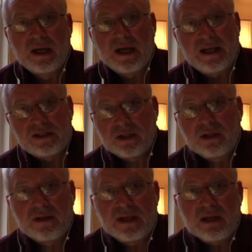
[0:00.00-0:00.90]
and it's a
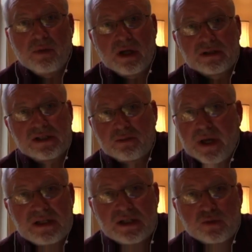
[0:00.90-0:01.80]
good thing because his
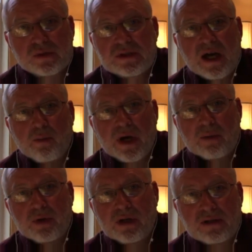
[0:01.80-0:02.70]
message was not
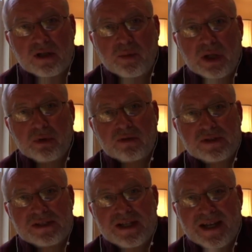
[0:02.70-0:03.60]
popular to the people of
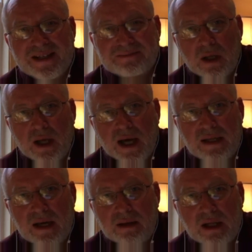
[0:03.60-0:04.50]
his day. I
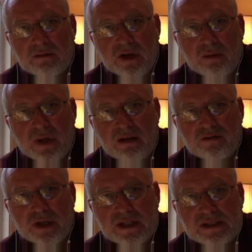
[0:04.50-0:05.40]
doubt he had very many
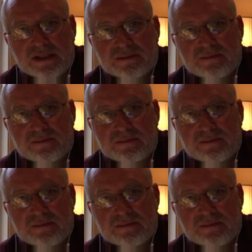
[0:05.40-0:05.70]
friends.